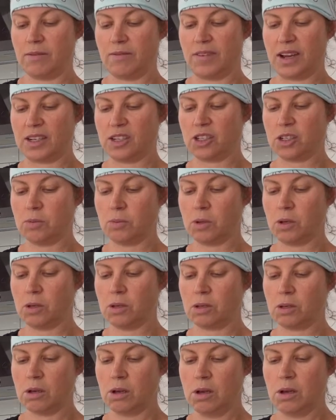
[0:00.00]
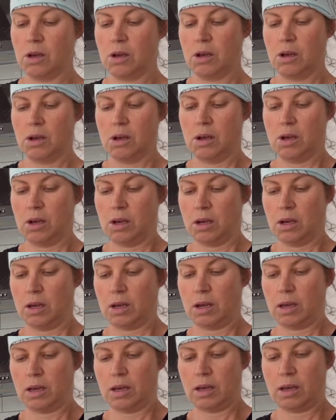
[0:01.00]
vegetable
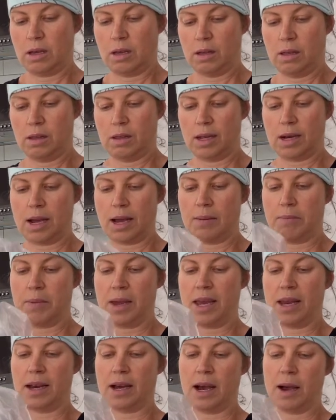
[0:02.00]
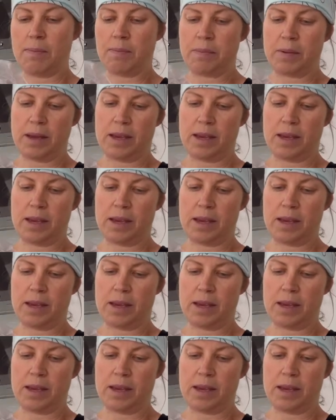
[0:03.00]
that I made up.